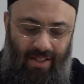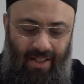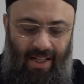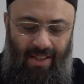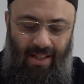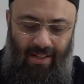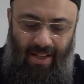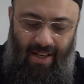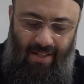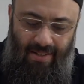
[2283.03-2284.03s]
not
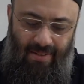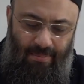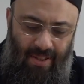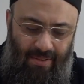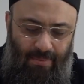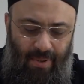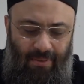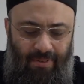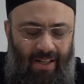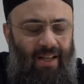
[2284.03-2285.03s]
nihilists, but
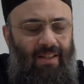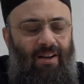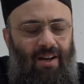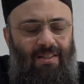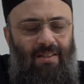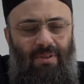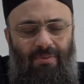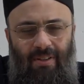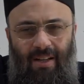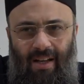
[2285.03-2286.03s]
fana, the concept
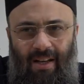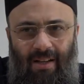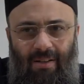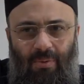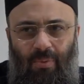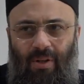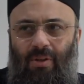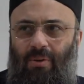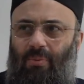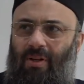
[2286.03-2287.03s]
of fana,
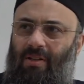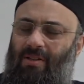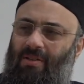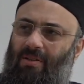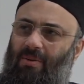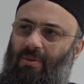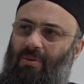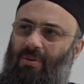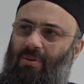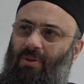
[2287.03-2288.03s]
when
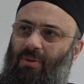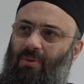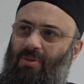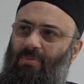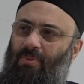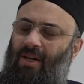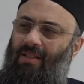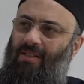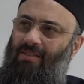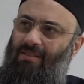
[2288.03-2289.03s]
you
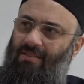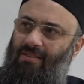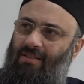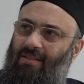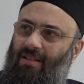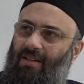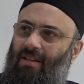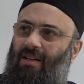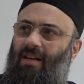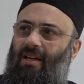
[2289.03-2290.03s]
spread it,
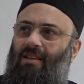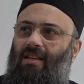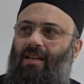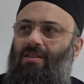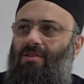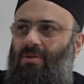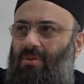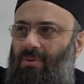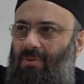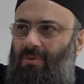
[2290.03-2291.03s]
it leads
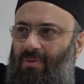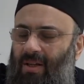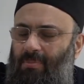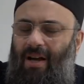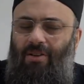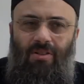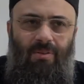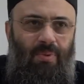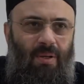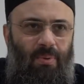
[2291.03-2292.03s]
to
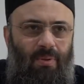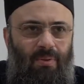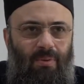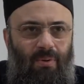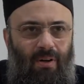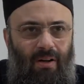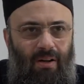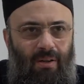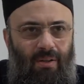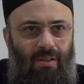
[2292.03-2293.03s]
imagine people who
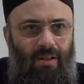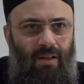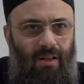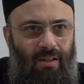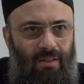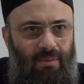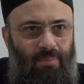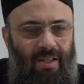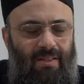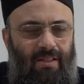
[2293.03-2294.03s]
are
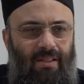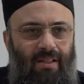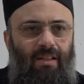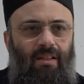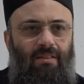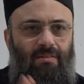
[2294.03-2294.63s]
basically